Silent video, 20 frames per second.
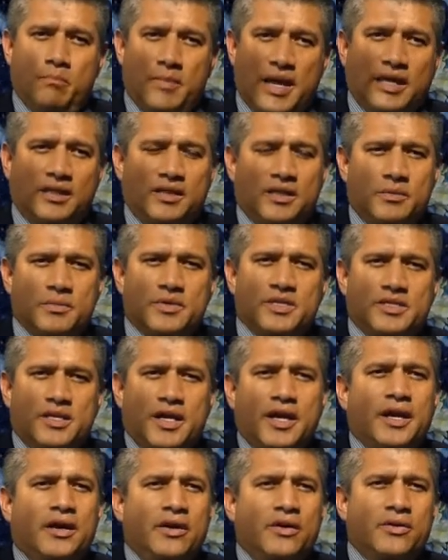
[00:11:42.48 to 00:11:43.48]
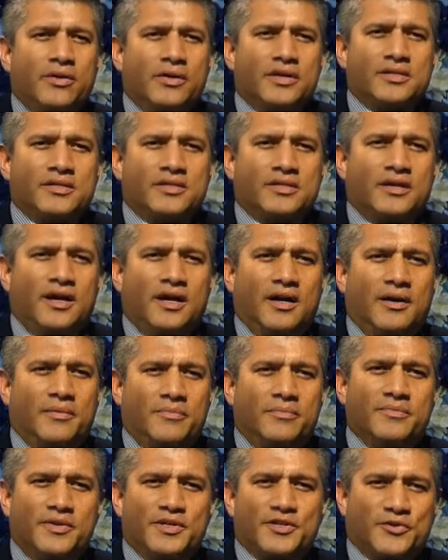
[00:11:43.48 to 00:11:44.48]
mainly Maceoo is
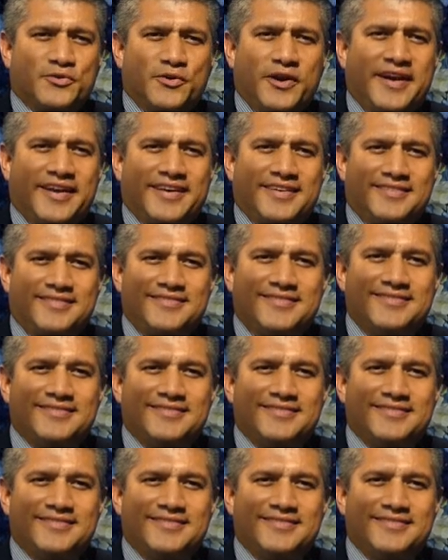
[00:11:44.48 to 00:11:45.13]
great.